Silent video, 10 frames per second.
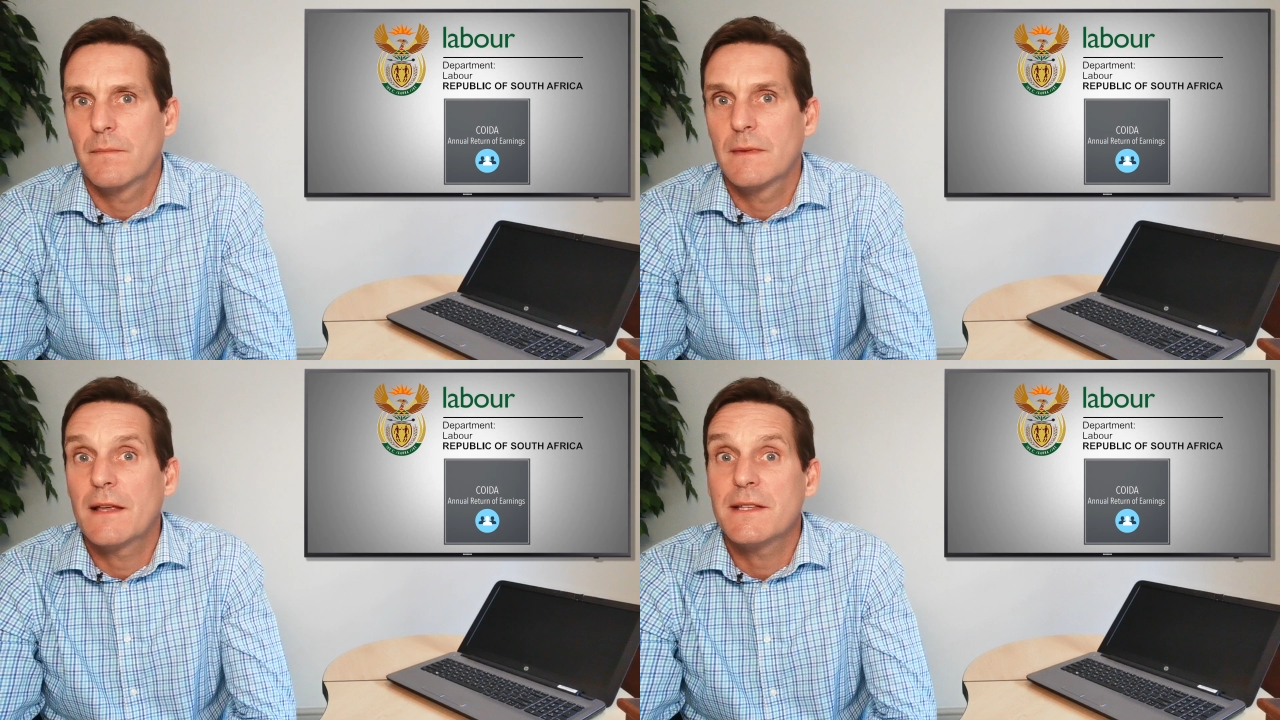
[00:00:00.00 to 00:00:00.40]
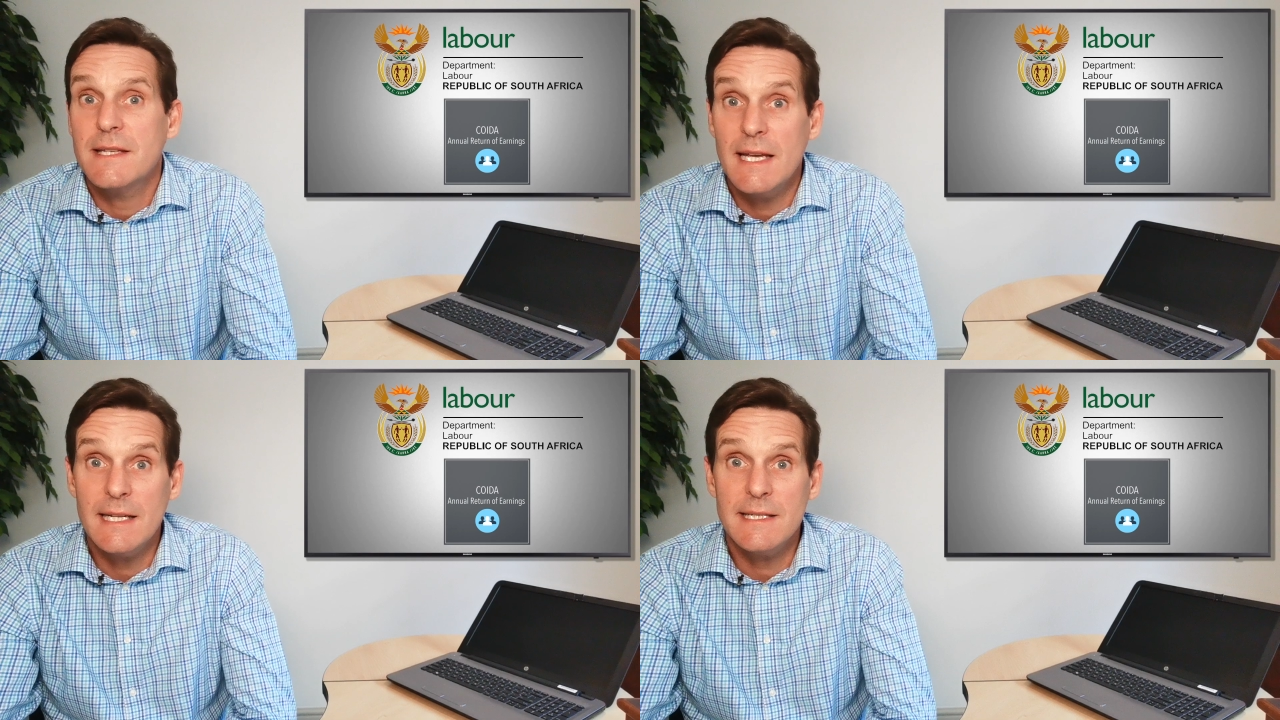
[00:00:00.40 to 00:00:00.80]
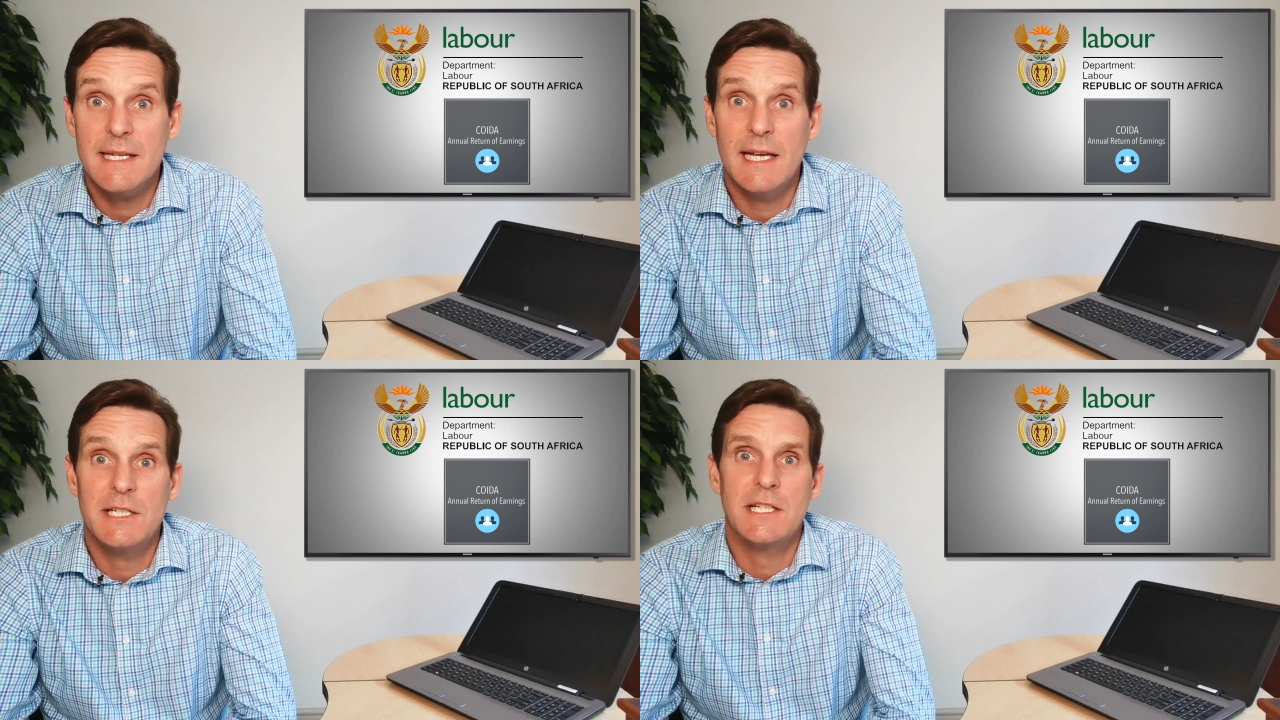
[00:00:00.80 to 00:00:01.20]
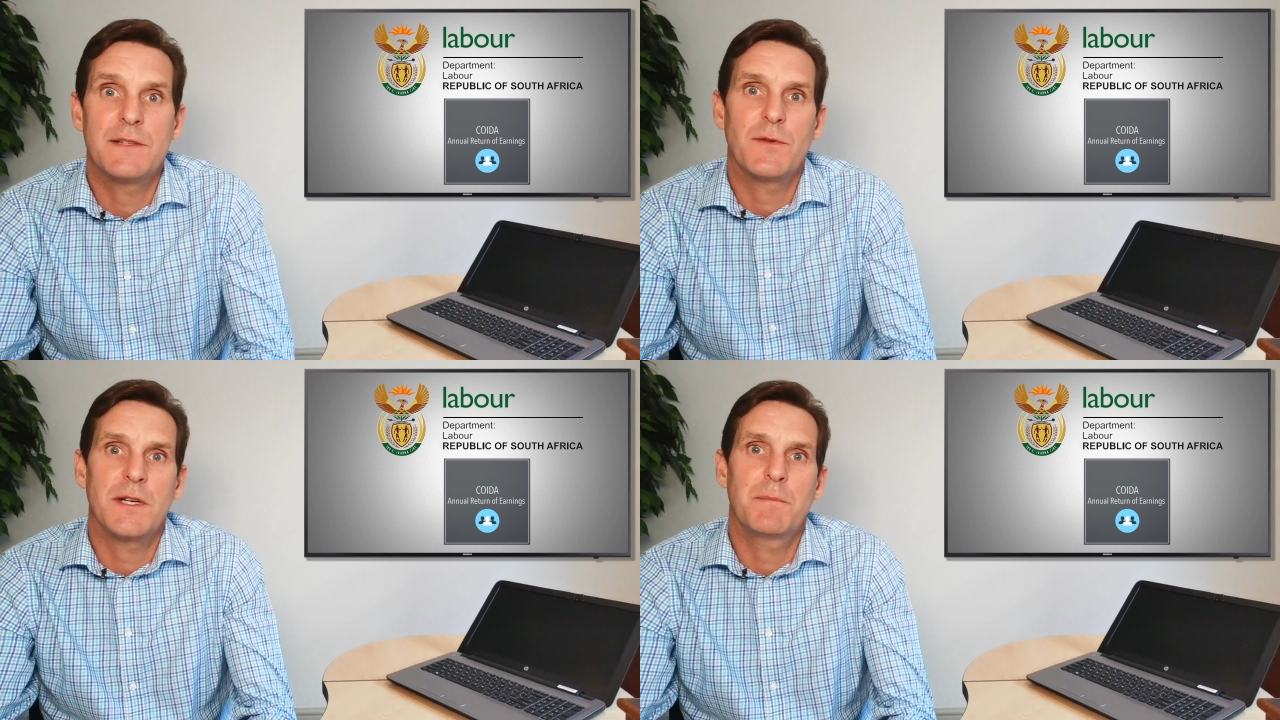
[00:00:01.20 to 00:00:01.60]
Now, the second stage is
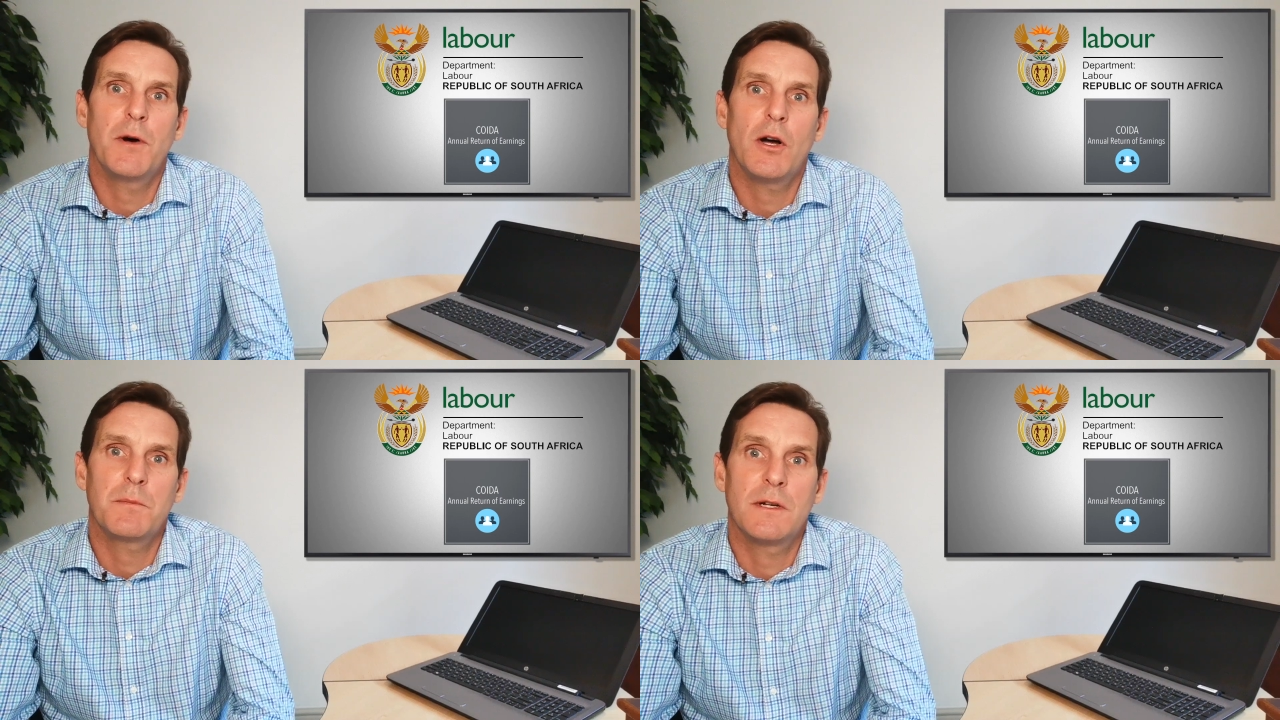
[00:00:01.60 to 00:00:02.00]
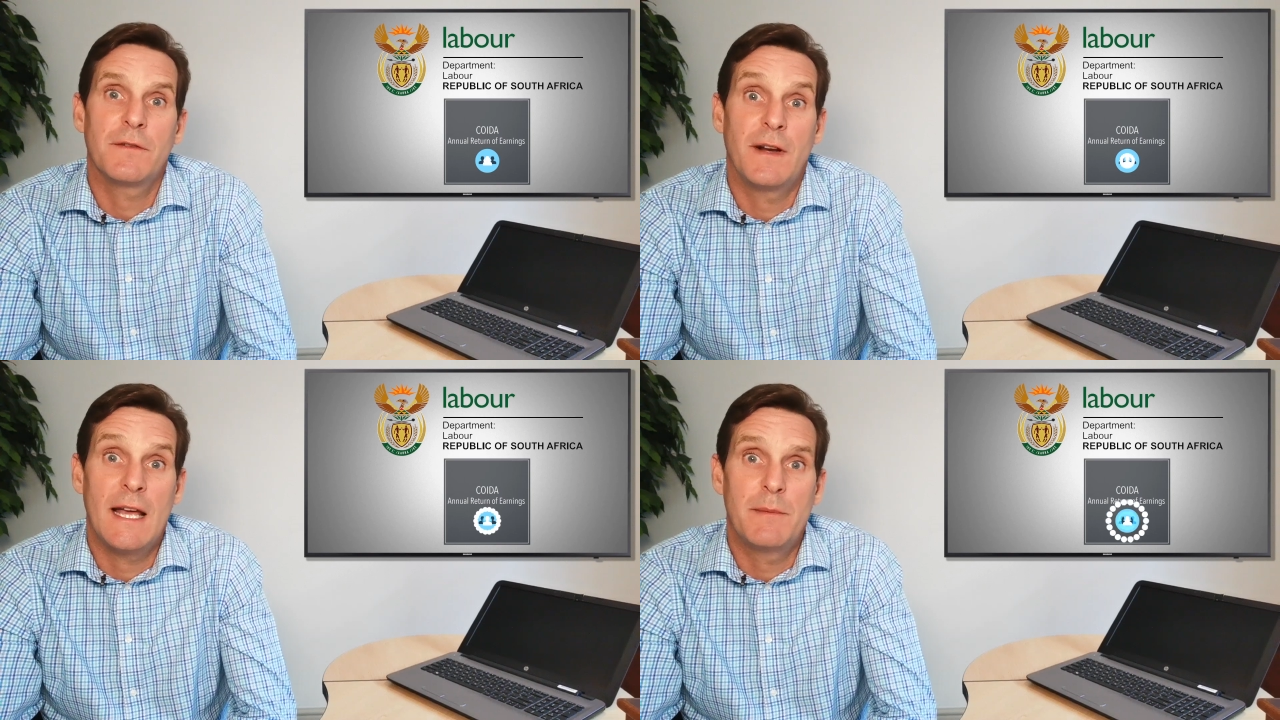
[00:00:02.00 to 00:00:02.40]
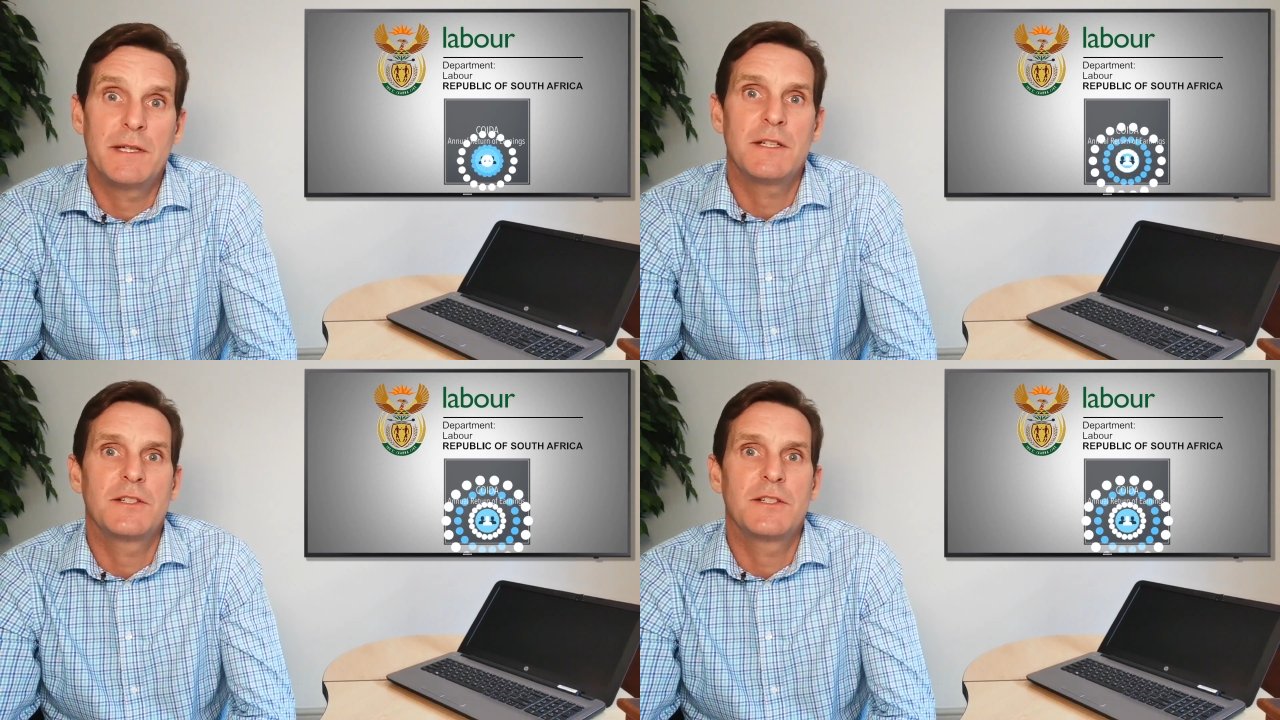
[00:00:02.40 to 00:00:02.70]
for the Department of Labour